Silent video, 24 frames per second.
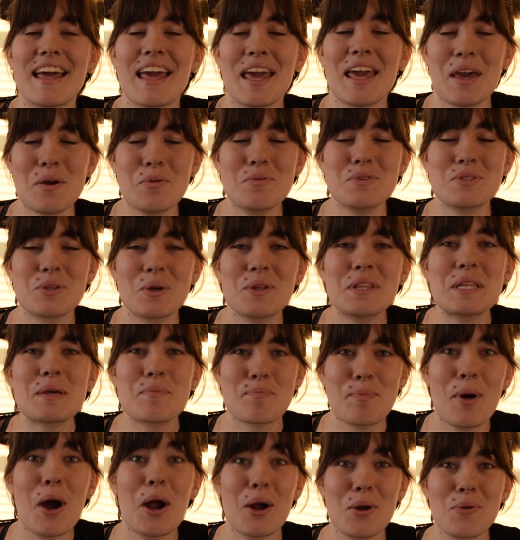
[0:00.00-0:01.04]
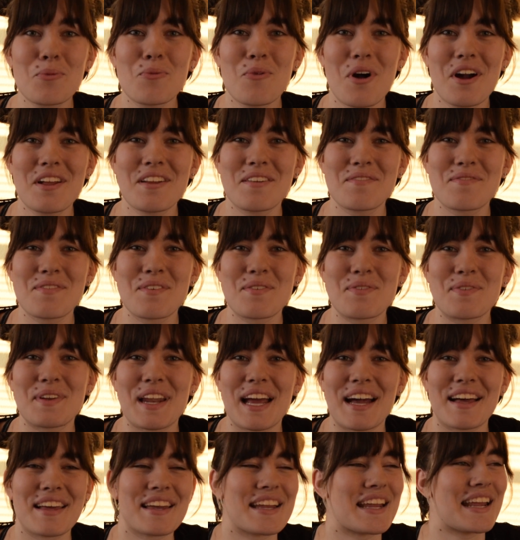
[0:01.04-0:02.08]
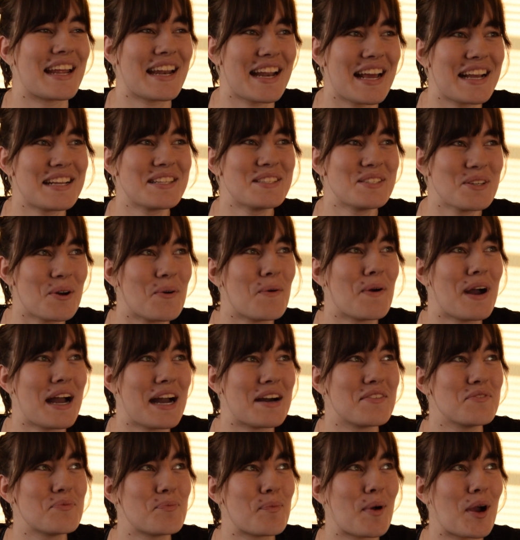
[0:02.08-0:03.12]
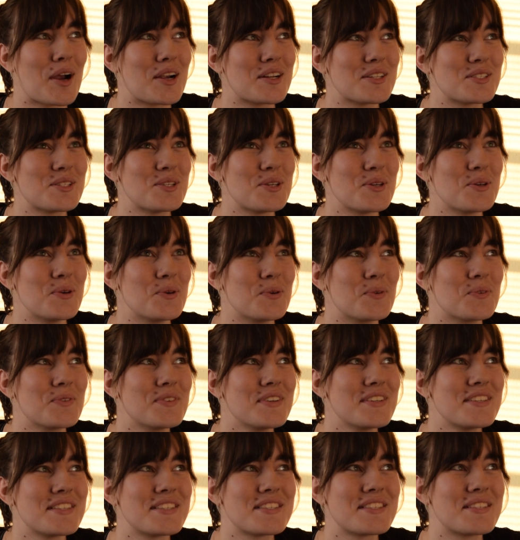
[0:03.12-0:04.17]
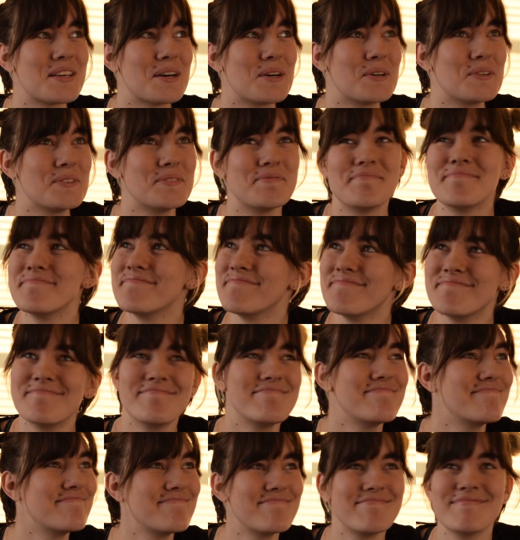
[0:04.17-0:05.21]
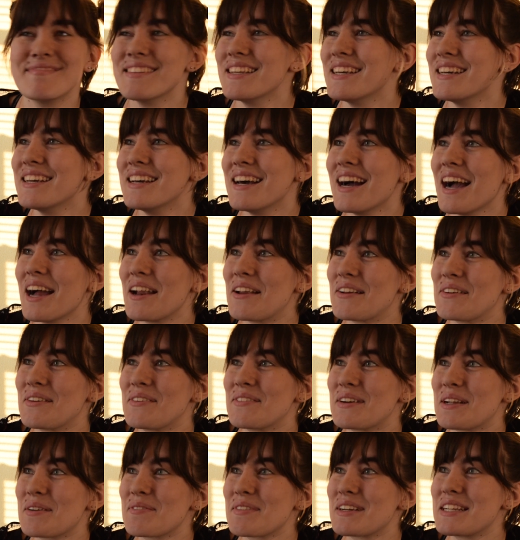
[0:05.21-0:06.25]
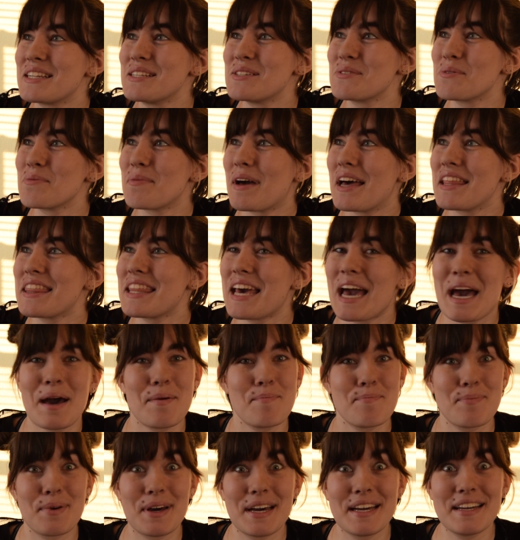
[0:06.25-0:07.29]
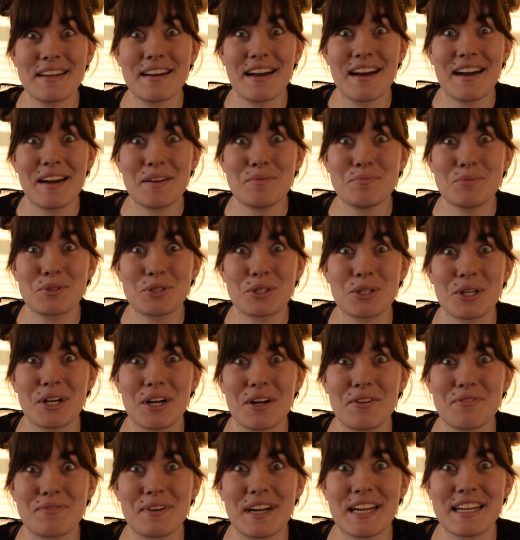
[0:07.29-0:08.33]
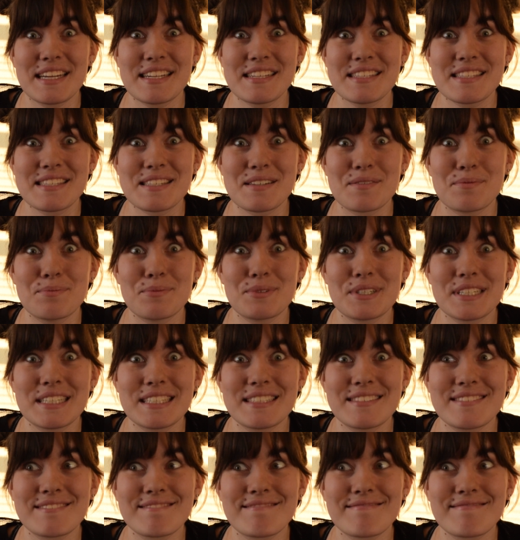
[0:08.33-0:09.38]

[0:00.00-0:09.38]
it was only part one of the finale and I don't have part two. So I don't know what I'm going to do about that, but I'm sure I'll find it somewhere.